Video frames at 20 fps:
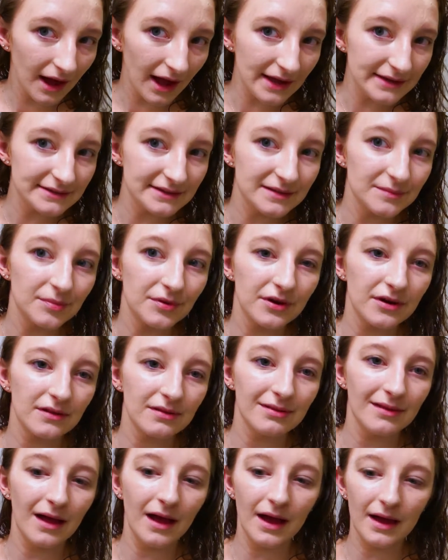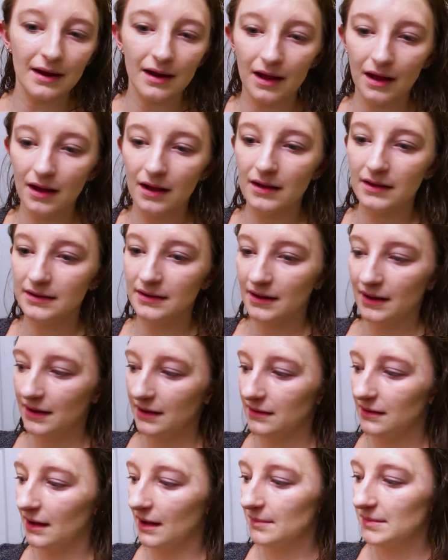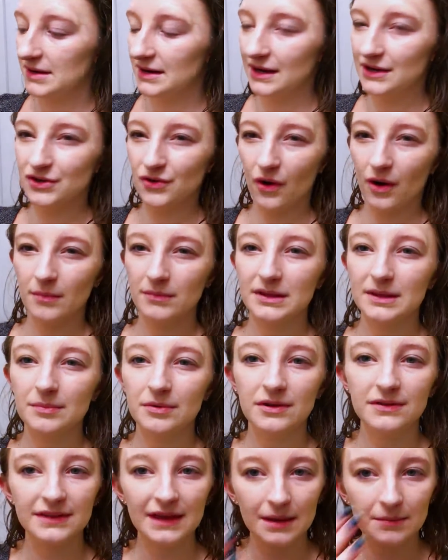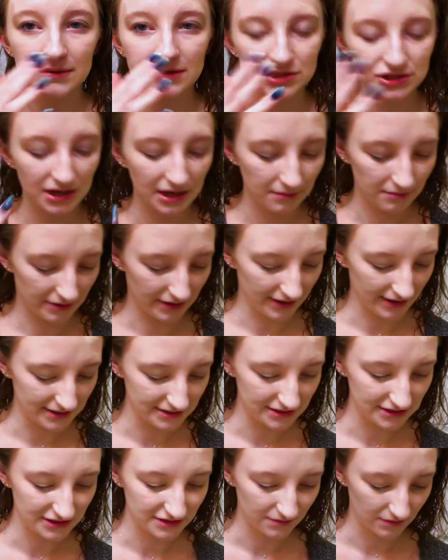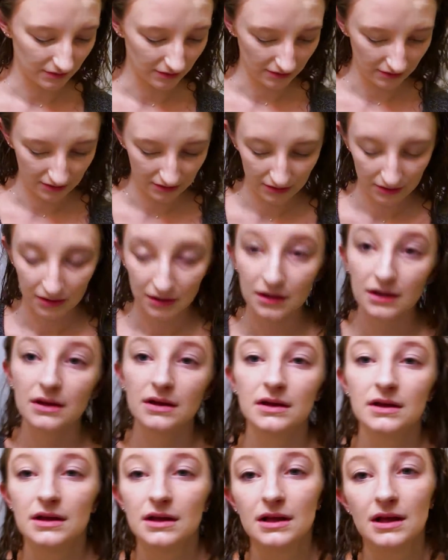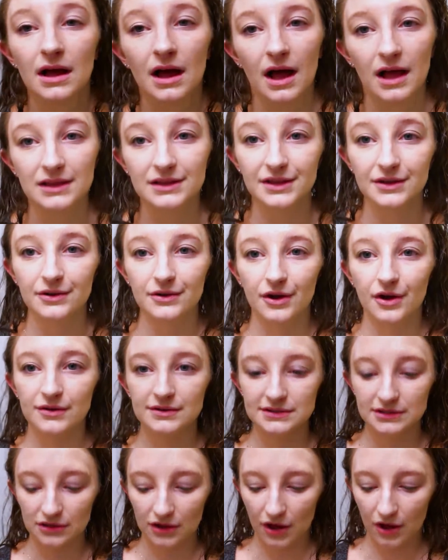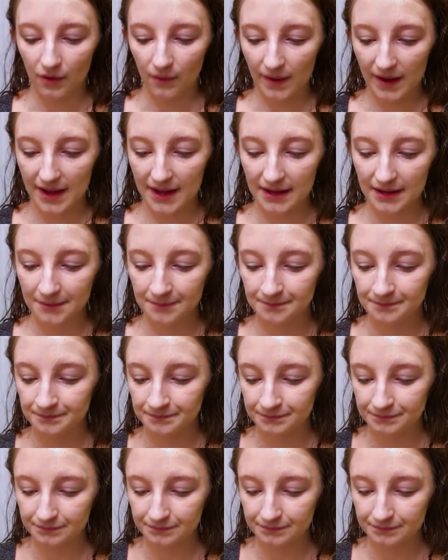I did put a lot on, and I mean, I normally put that much on, but I guess this one, a little goes a long way.